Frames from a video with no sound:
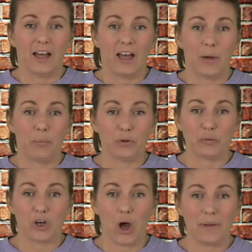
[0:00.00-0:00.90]
Uh, put
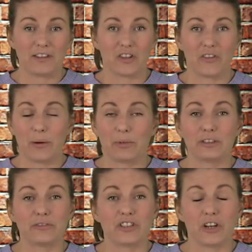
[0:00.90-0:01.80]
some comments on there. We'd
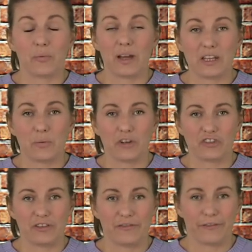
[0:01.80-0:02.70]
love to know where you're
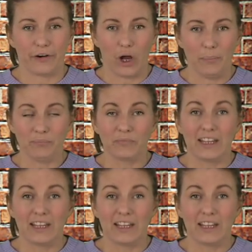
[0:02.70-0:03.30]
watching from.